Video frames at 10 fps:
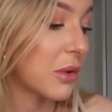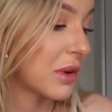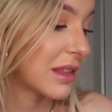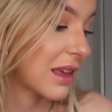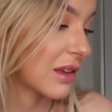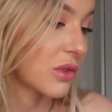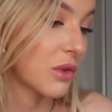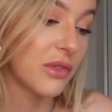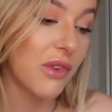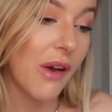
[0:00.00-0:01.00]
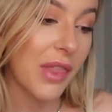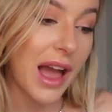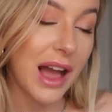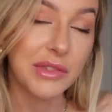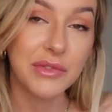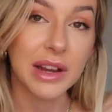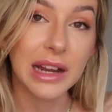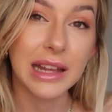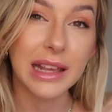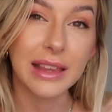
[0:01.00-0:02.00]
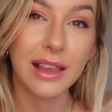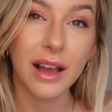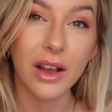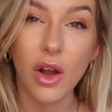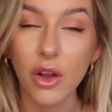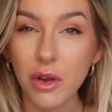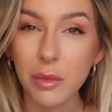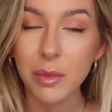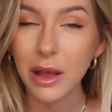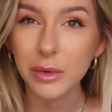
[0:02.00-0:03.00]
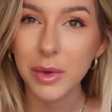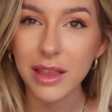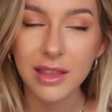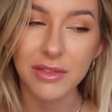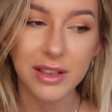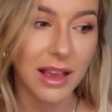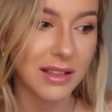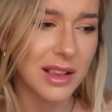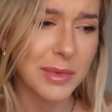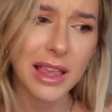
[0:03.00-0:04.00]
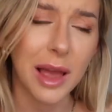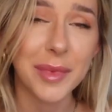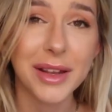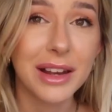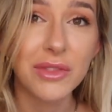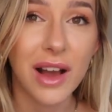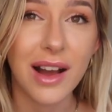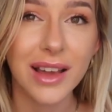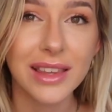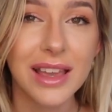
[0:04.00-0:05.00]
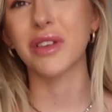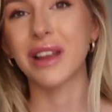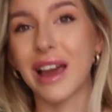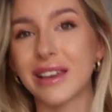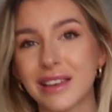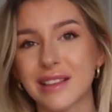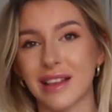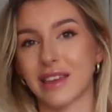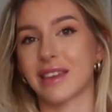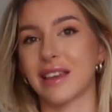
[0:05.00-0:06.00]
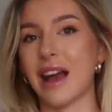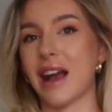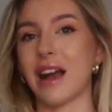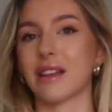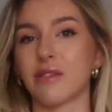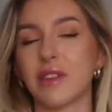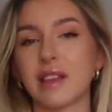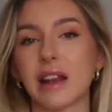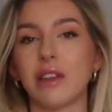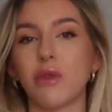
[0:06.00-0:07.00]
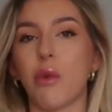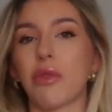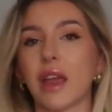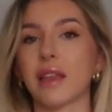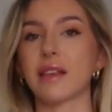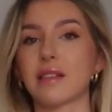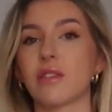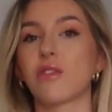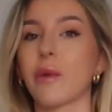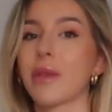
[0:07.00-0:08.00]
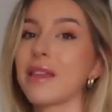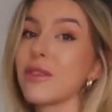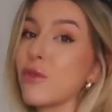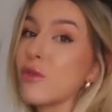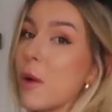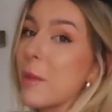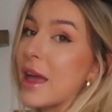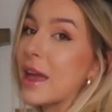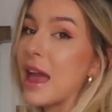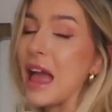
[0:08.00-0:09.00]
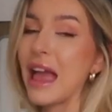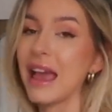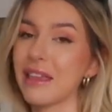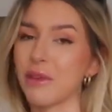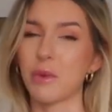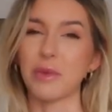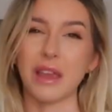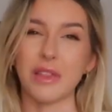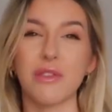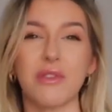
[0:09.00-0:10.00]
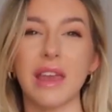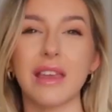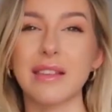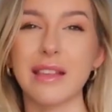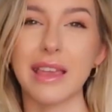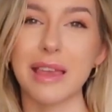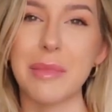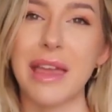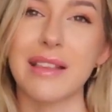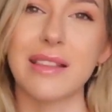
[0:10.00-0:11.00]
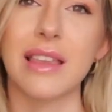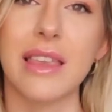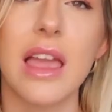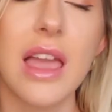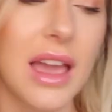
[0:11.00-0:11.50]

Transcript: the only thing so far that I haven't really gotten on well with. Everything else has been absolutely fine. I'm gonna lie, is like I physically don't think this is doing anything for me, and I don't think the fit is like amazing,